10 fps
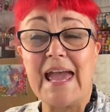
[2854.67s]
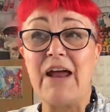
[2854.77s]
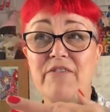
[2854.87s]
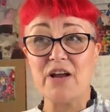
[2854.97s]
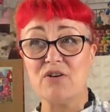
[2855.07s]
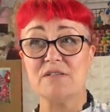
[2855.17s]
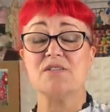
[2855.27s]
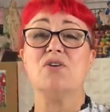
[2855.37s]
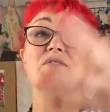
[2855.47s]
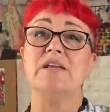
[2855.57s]
Carry on
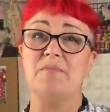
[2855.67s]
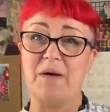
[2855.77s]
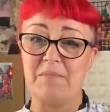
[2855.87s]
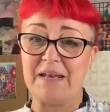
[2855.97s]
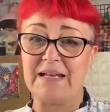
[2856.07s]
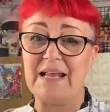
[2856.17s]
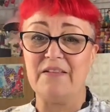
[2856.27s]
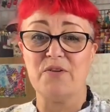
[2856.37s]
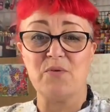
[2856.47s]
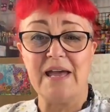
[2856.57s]
talking about mental
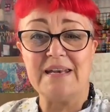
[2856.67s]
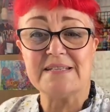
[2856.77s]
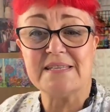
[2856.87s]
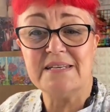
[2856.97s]
health awareness.